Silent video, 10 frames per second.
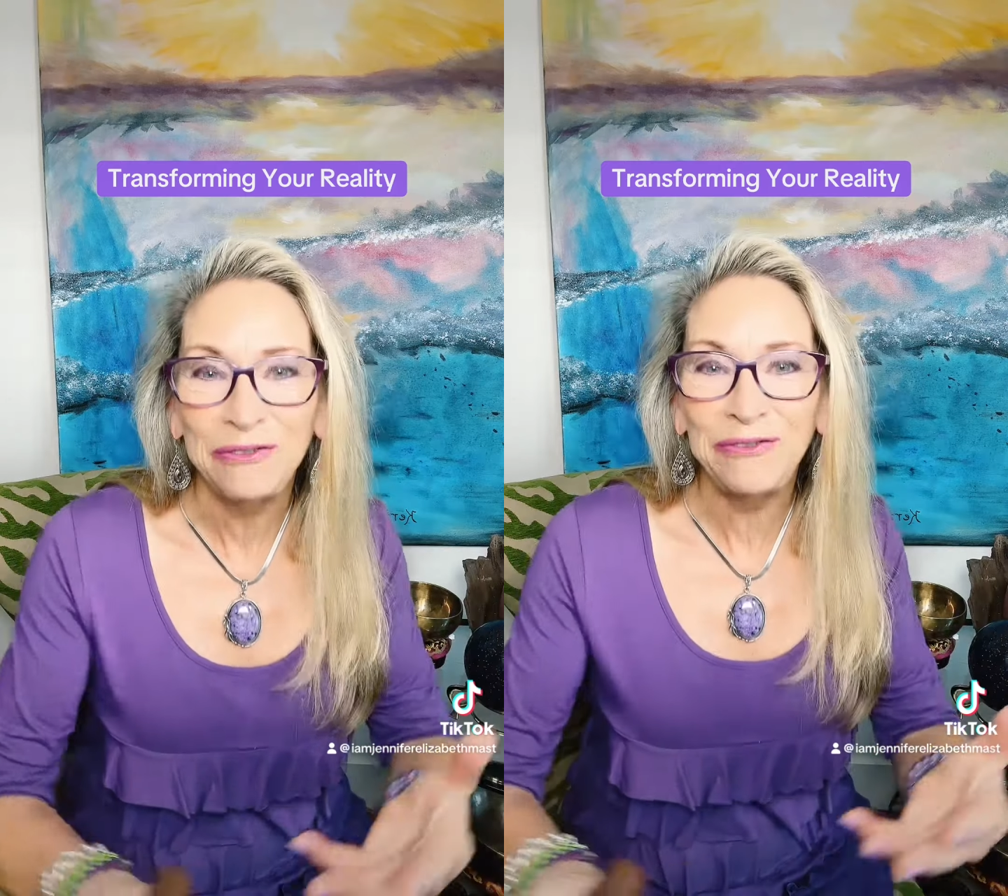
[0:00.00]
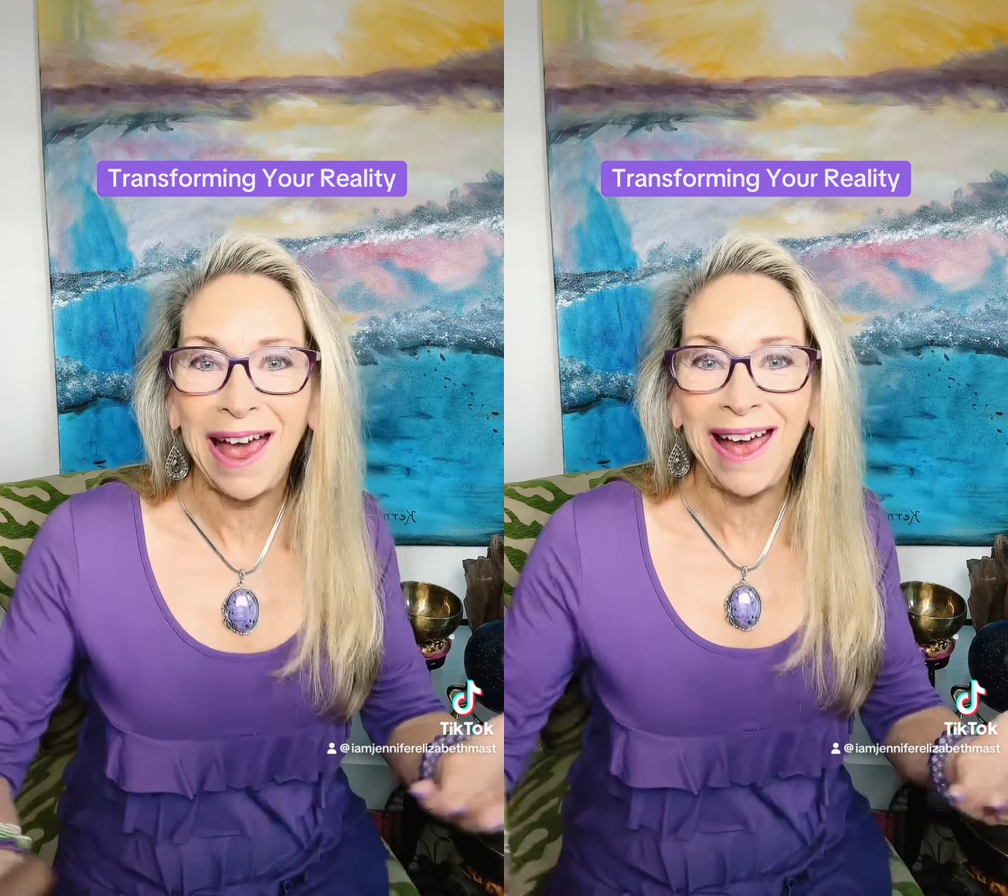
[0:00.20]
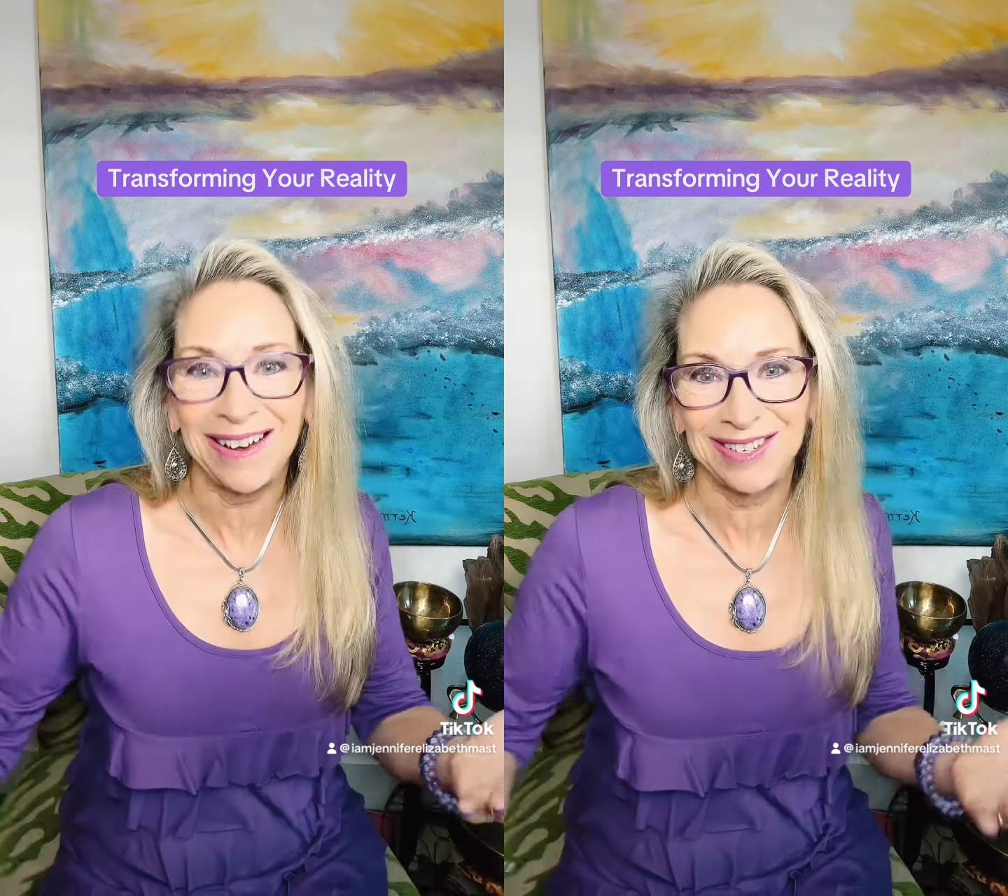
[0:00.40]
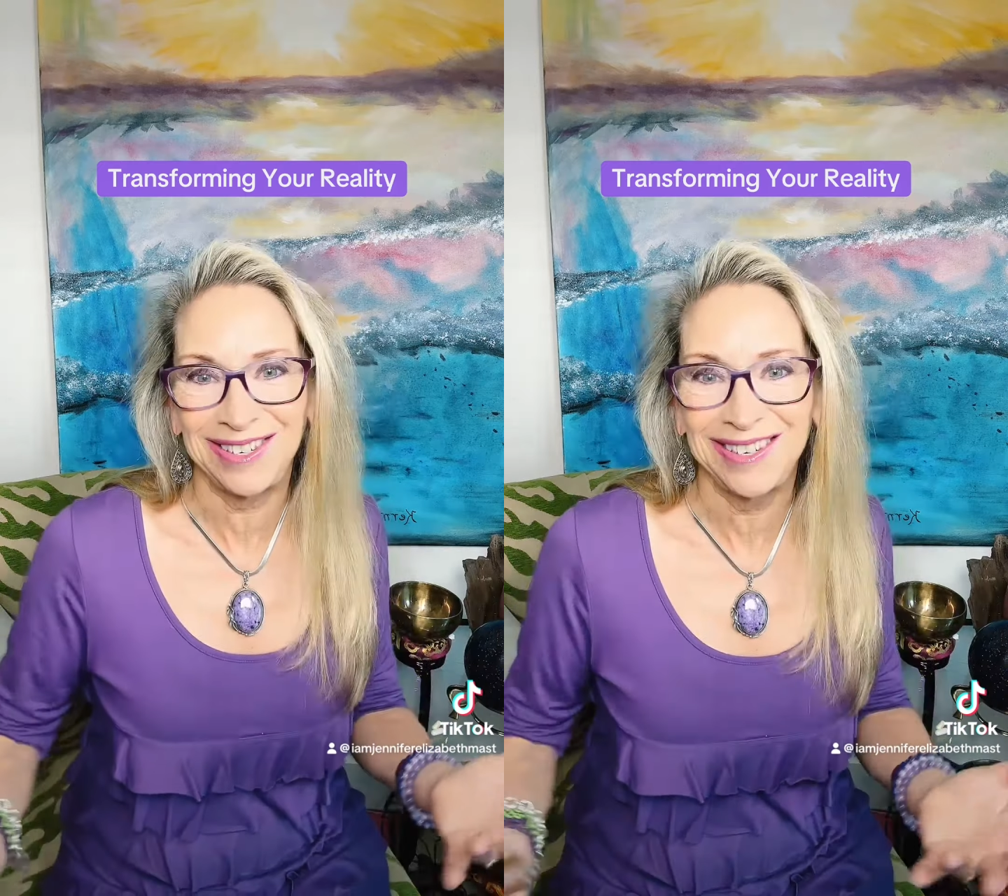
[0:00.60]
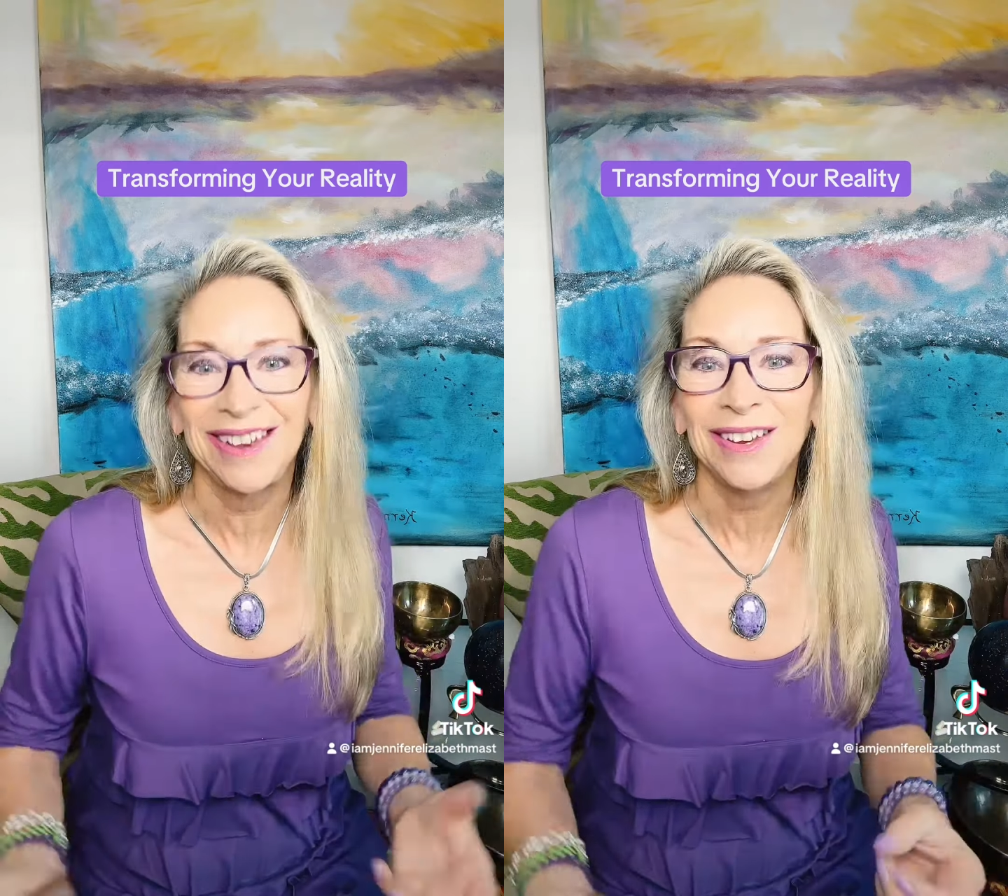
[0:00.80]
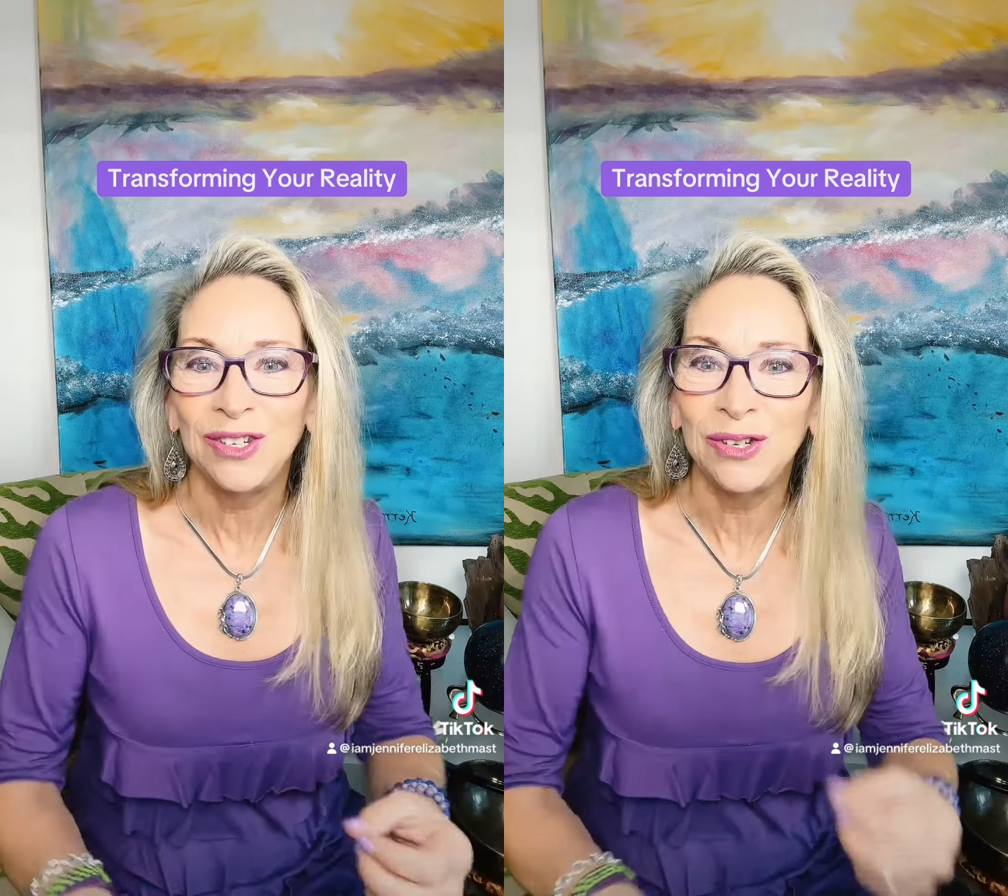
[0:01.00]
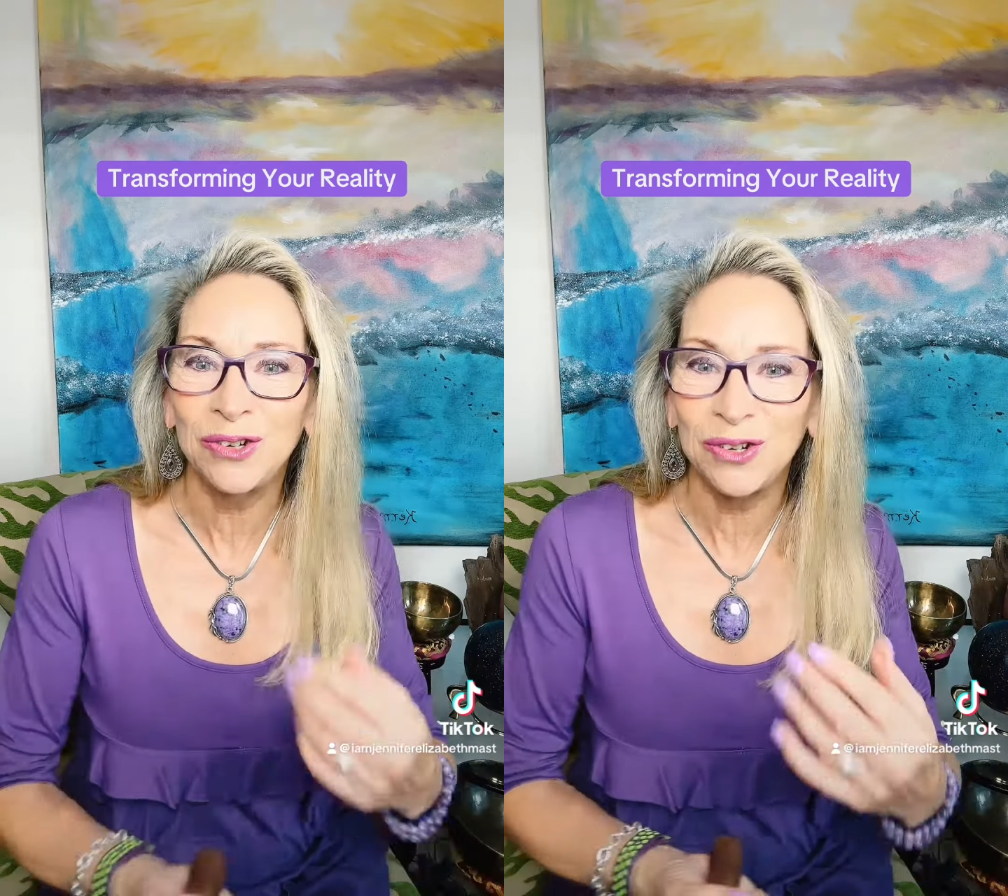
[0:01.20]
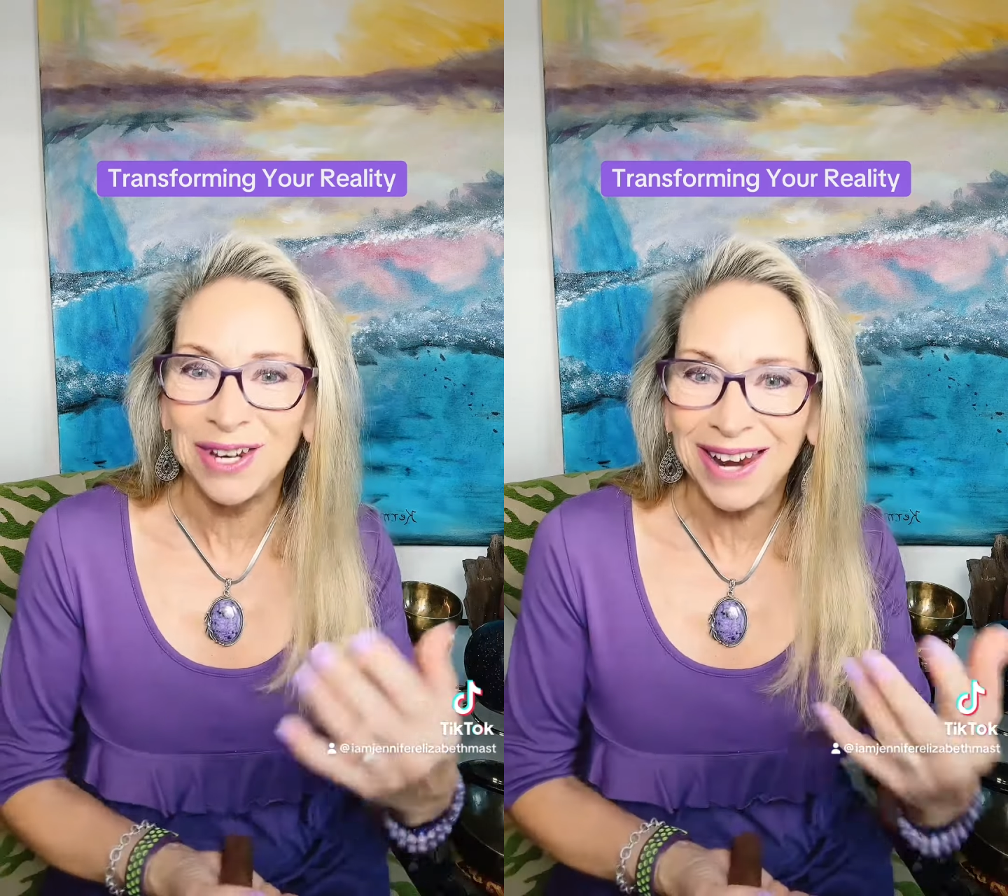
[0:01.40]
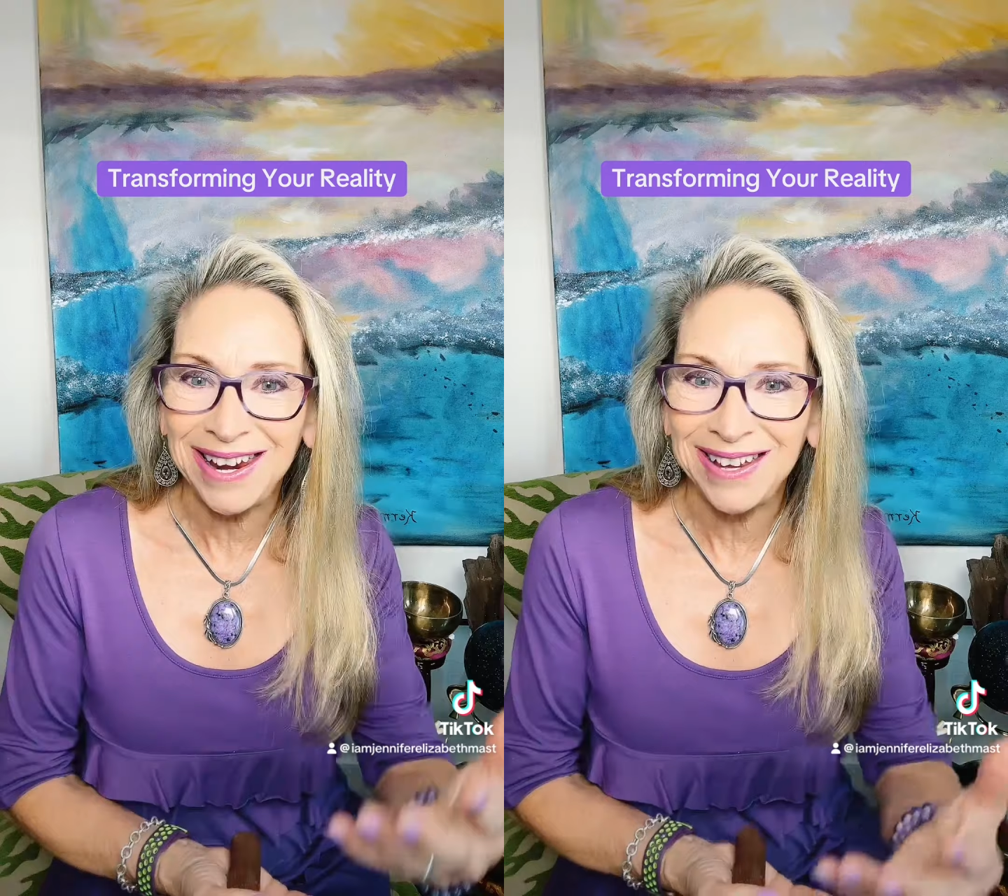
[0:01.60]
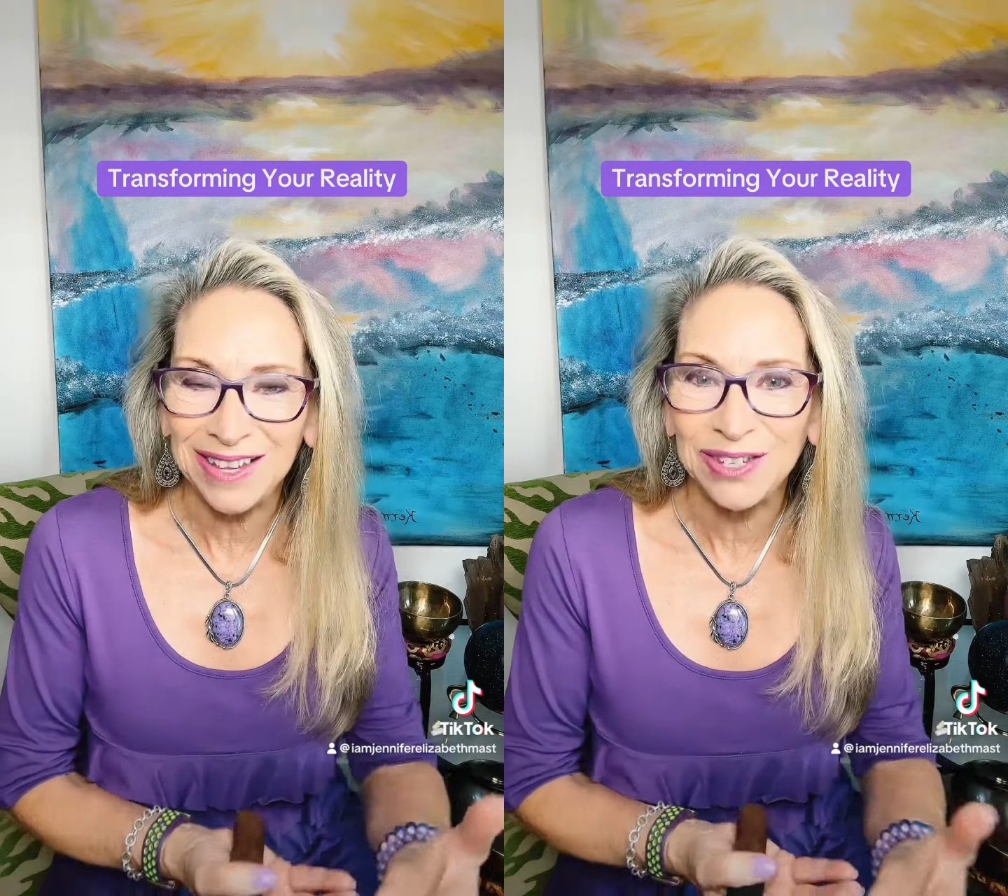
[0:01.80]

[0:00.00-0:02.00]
facts to create